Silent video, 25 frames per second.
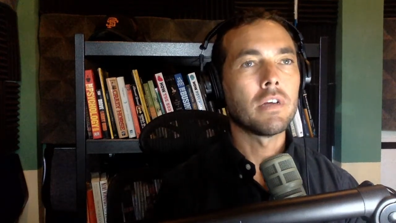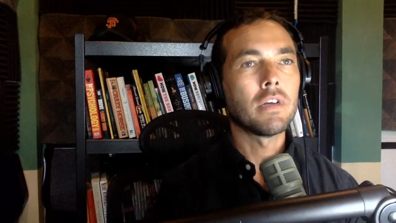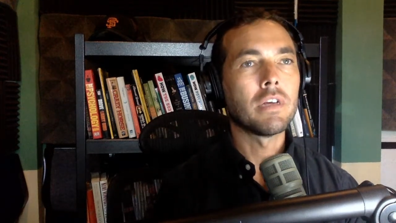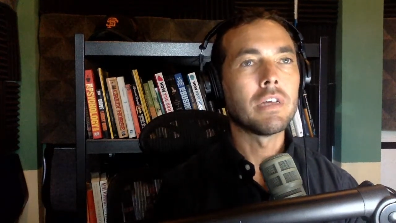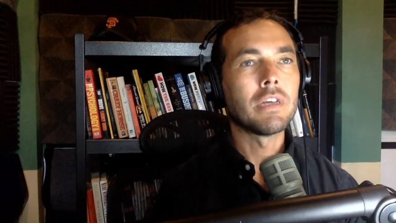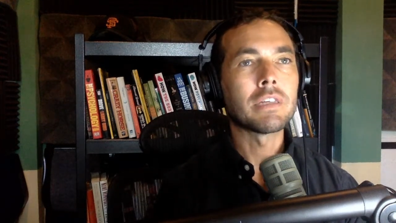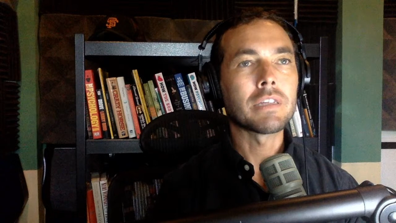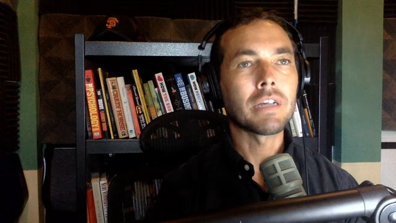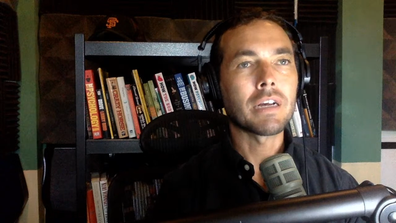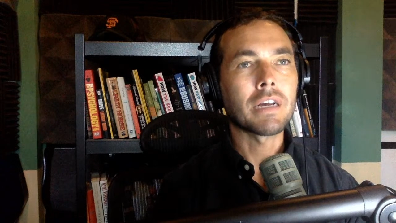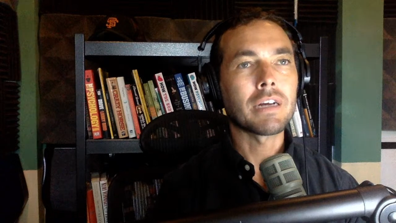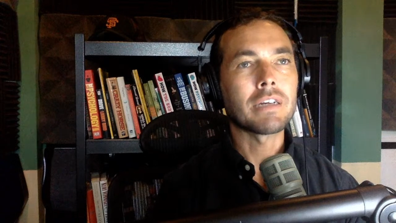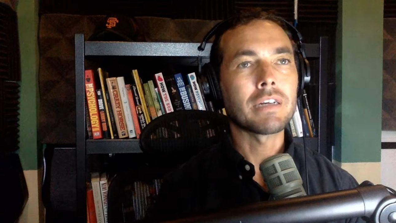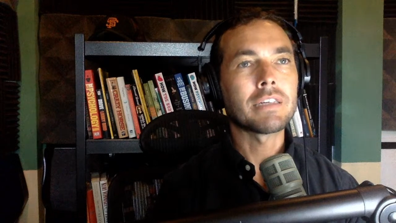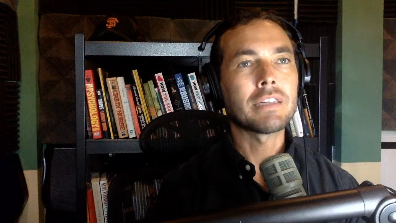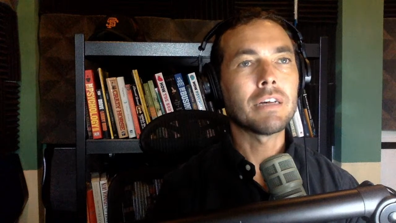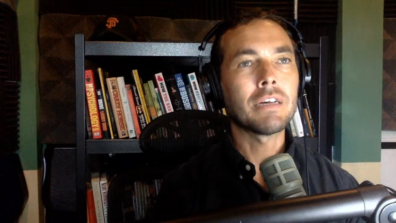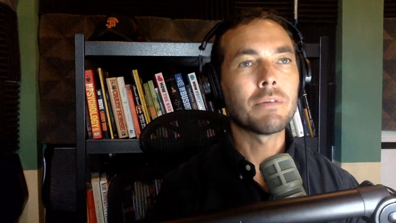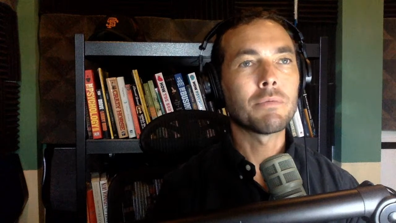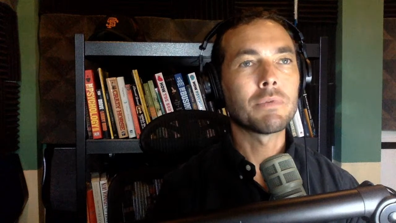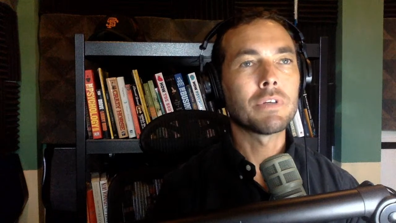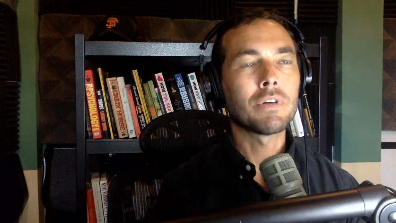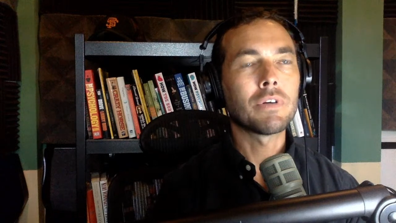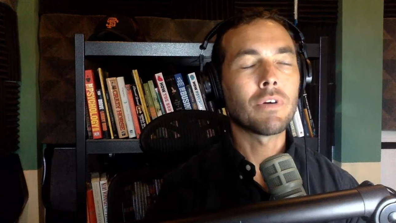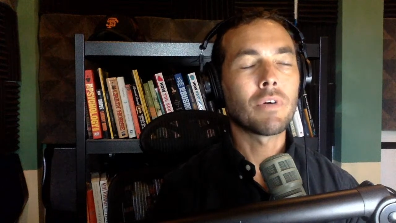I
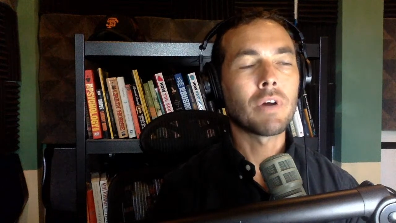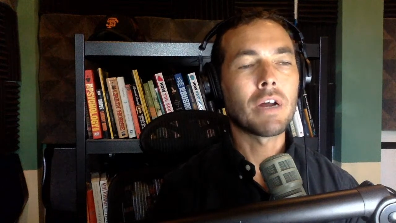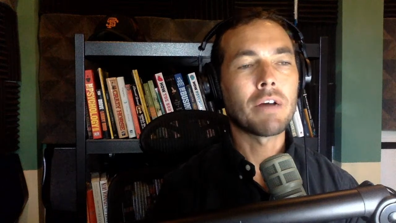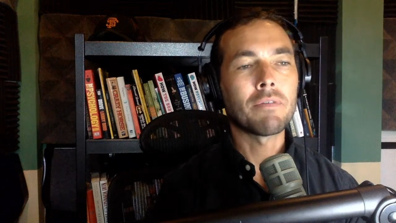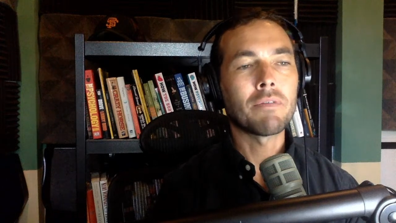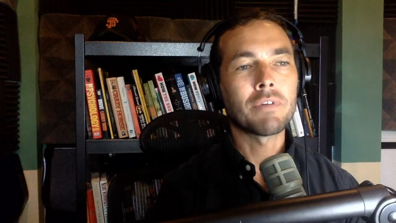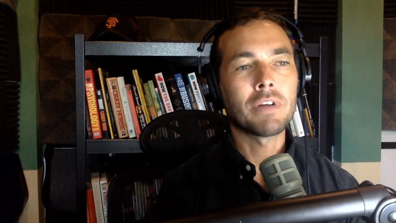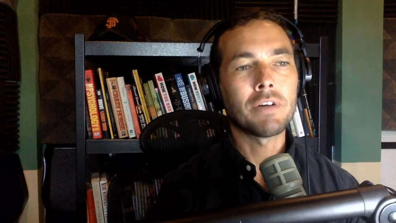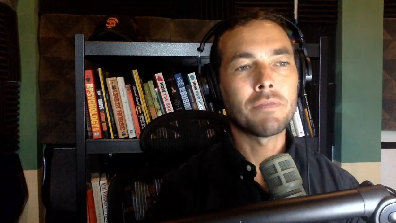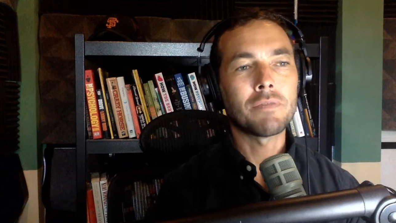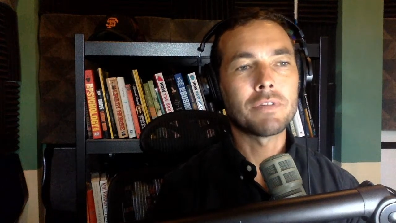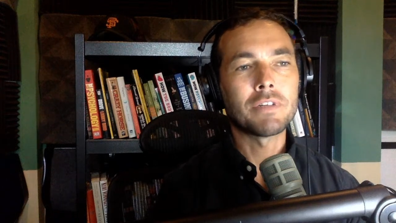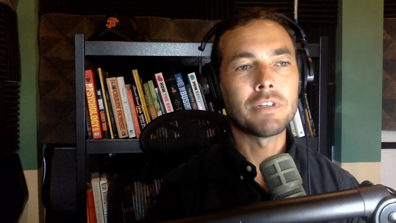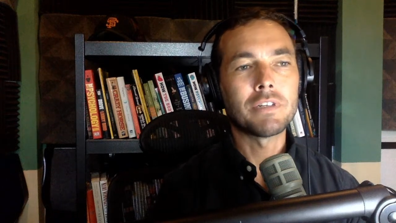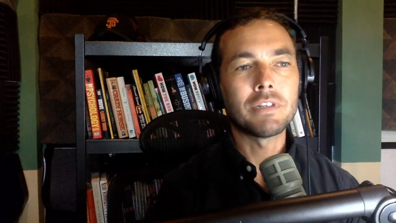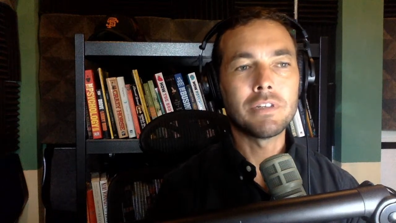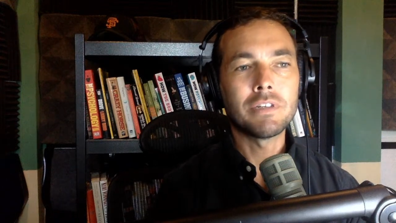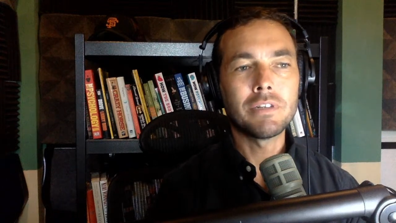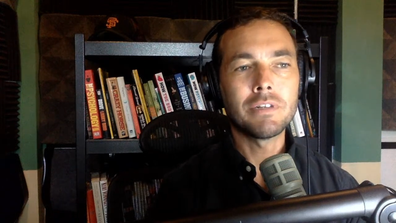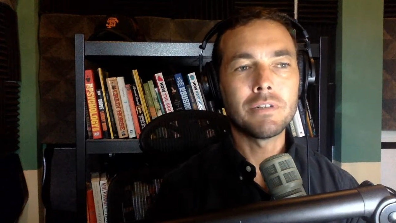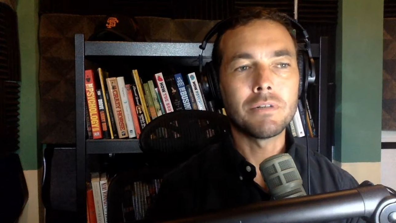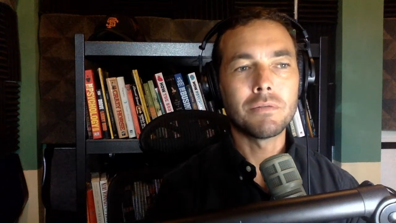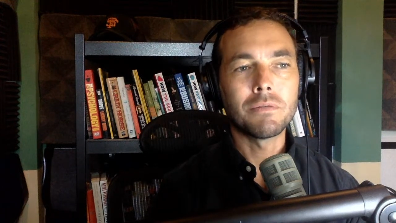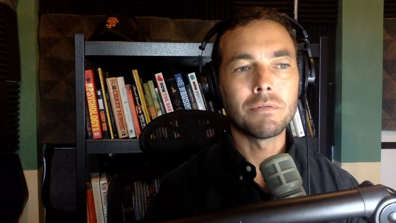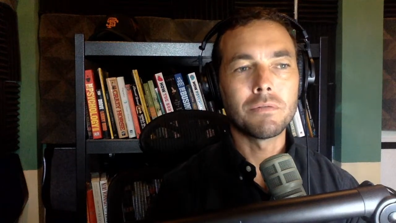said, when you don't have enough to
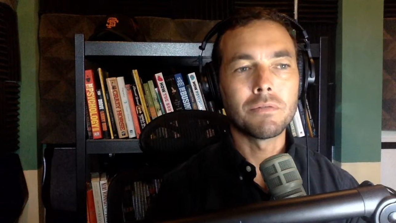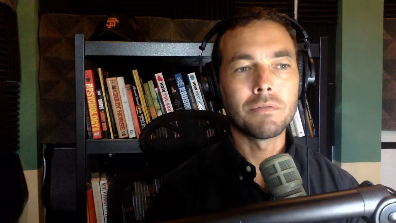do.